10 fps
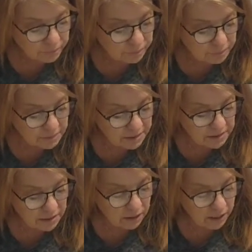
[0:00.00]
Dixie
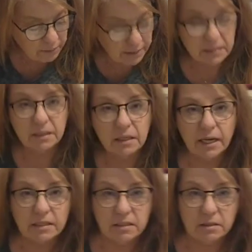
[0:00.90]
Line makes a
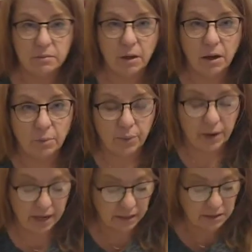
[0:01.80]
nice
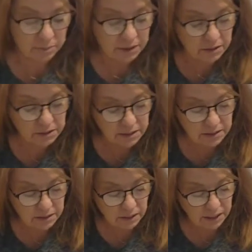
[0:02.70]
brand, but Dixie
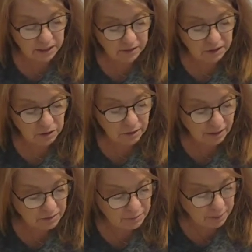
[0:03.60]
Line I think you have
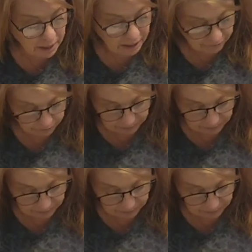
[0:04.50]
to buy from a